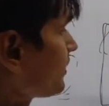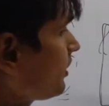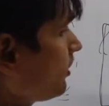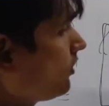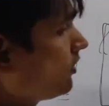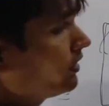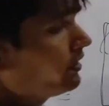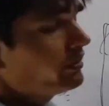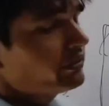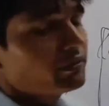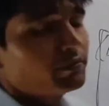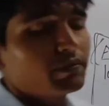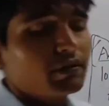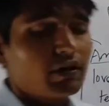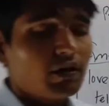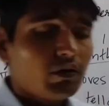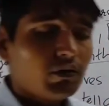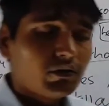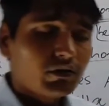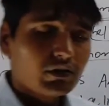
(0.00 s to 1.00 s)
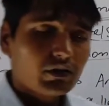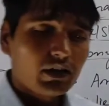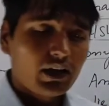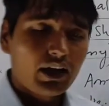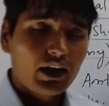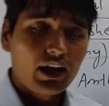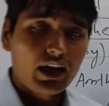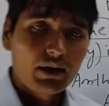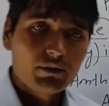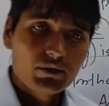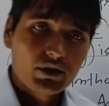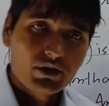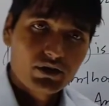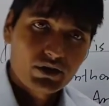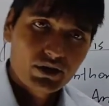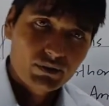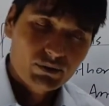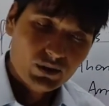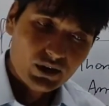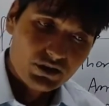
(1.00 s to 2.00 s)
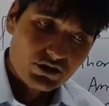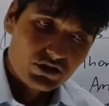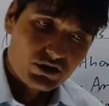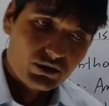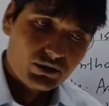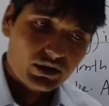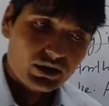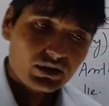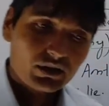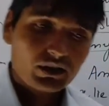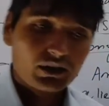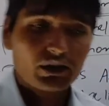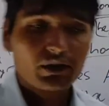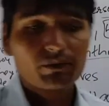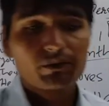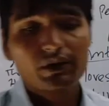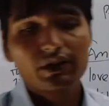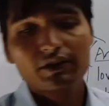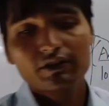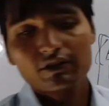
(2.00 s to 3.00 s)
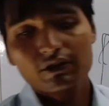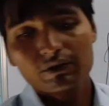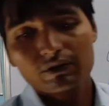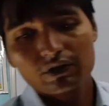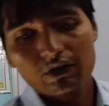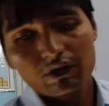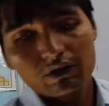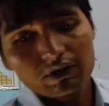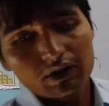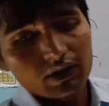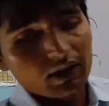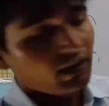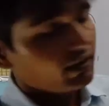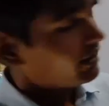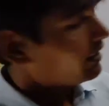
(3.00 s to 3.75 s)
only the pronouns have been replaced in place of noun,